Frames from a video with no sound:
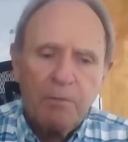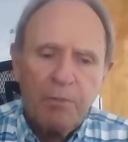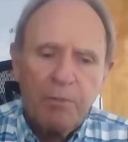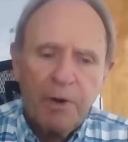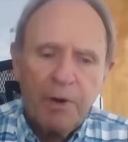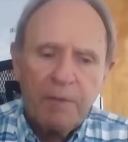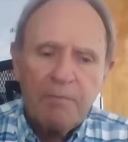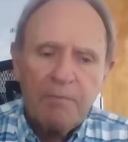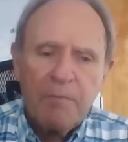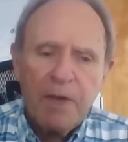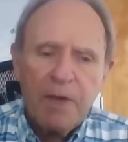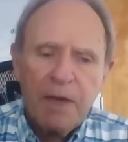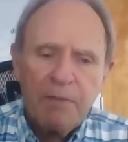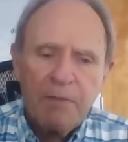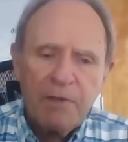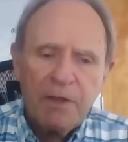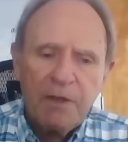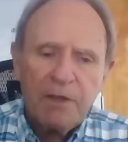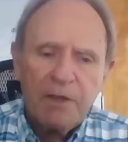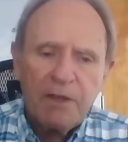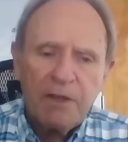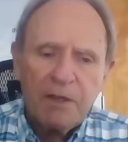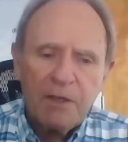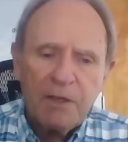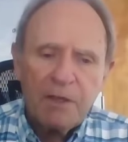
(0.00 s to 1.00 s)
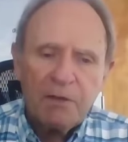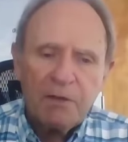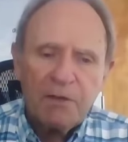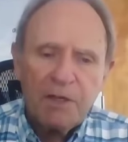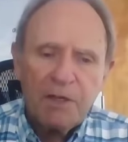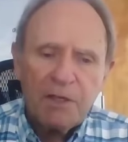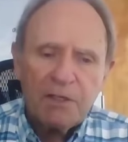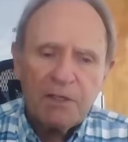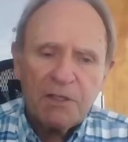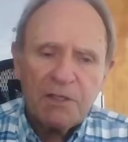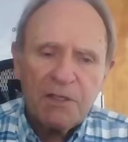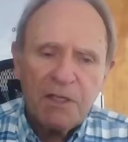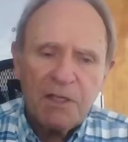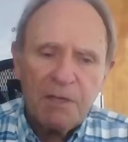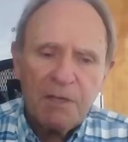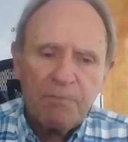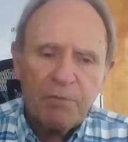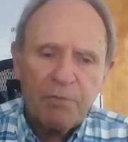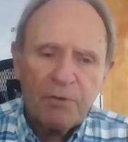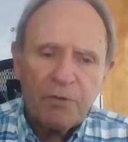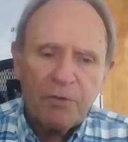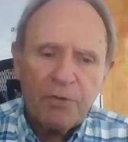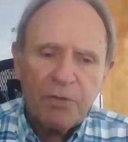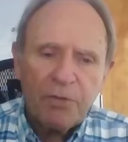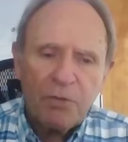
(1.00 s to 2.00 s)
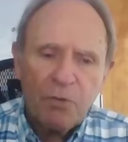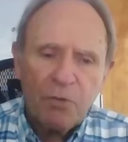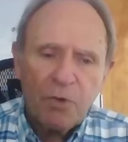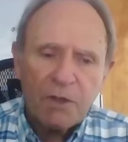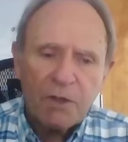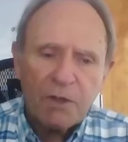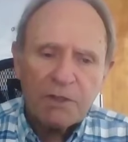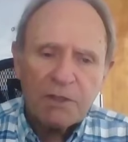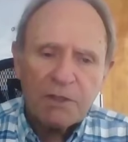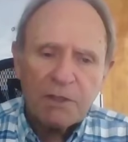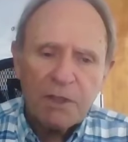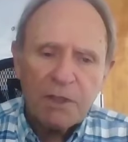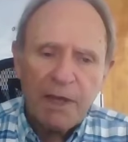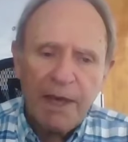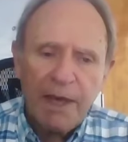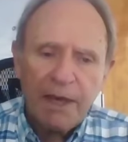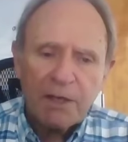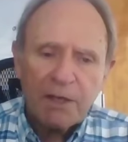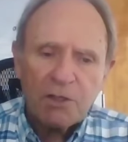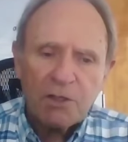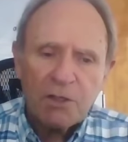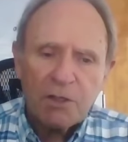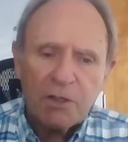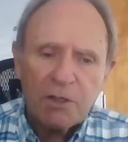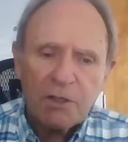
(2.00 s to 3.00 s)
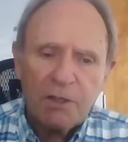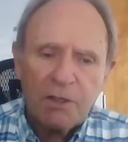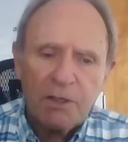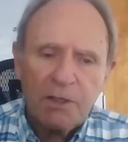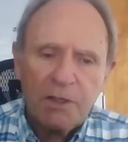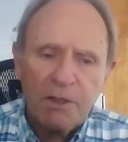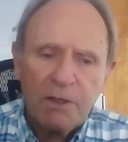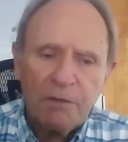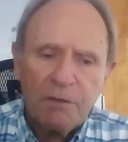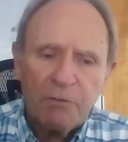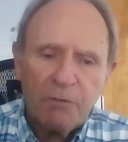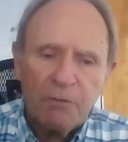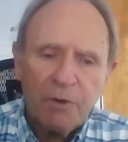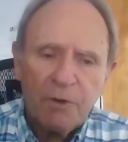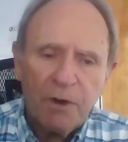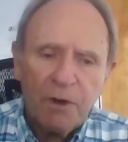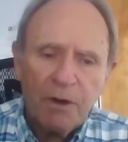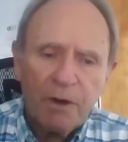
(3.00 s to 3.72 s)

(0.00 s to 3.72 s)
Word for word: But maybe the, these deeper thoughts actually